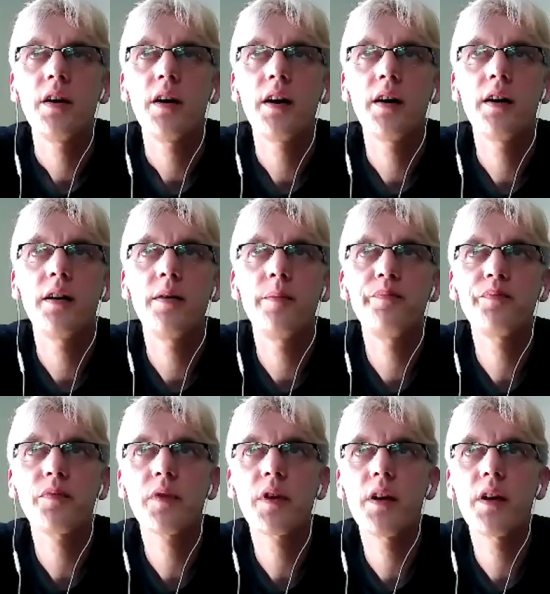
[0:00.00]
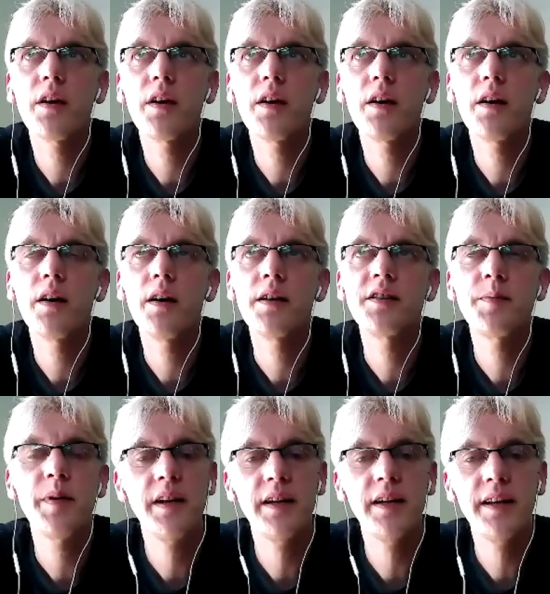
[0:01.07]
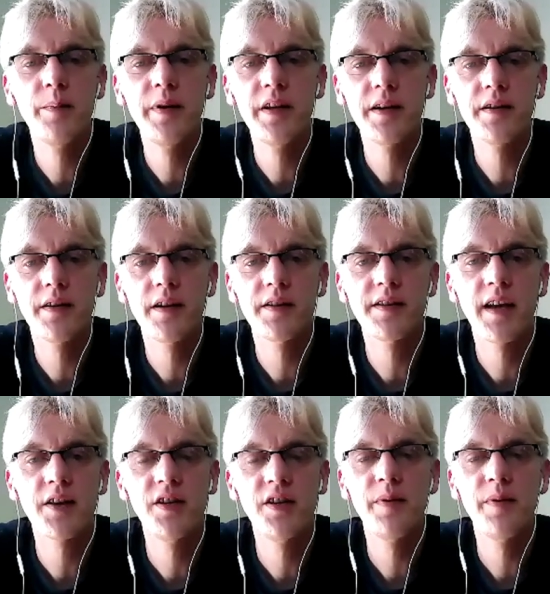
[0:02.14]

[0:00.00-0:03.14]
it's actually